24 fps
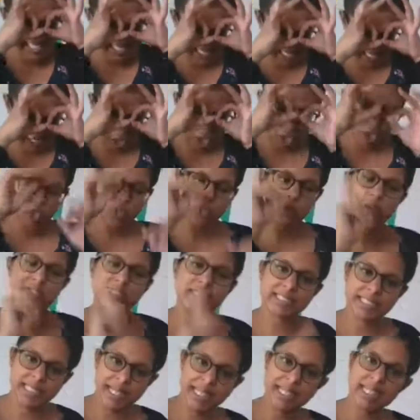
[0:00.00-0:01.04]
to
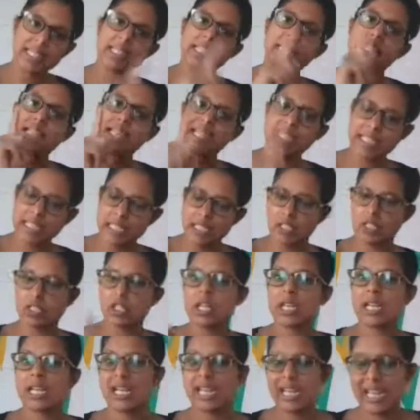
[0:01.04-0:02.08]
say each
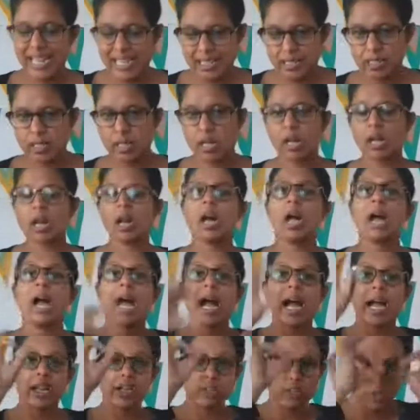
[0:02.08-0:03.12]
letter and
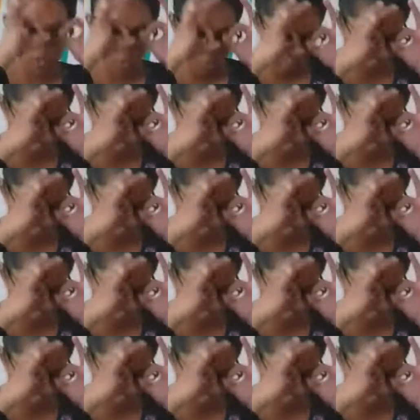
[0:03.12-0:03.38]
use your